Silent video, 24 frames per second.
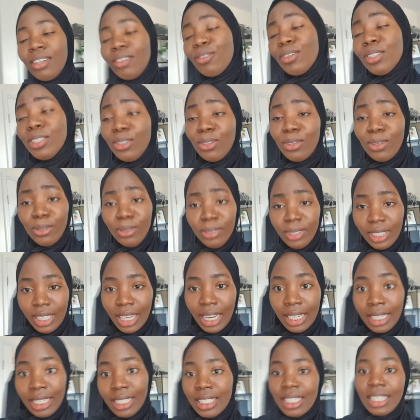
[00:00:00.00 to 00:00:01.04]
what's it called?
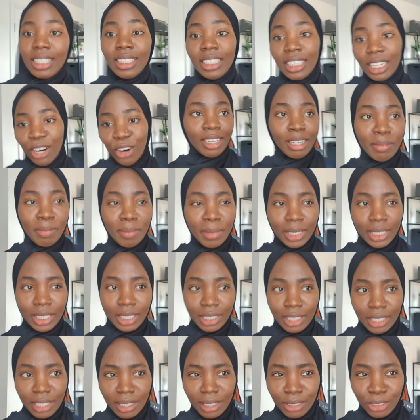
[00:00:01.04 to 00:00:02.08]
An essential
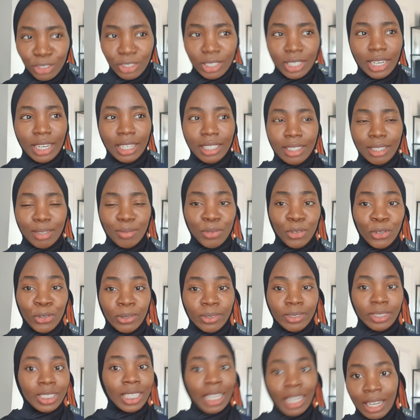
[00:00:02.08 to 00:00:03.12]
unit item or
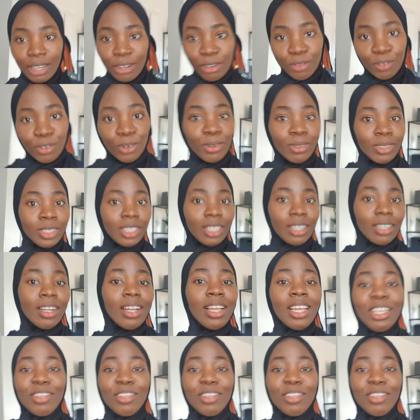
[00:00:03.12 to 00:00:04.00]
that kind of ultra.